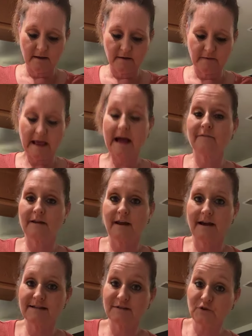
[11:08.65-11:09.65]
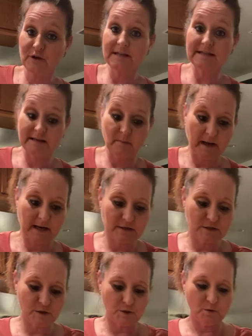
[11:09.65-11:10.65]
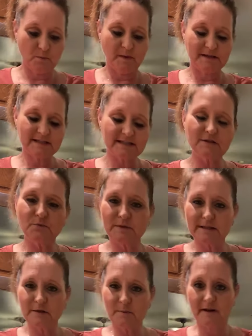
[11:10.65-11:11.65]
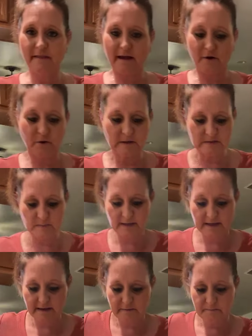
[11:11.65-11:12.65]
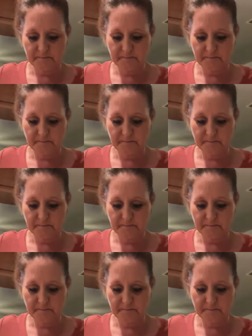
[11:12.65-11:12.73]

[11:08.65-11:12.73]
they have a nice and they're easy to bite into, but just still with a little bit of that crisp in it.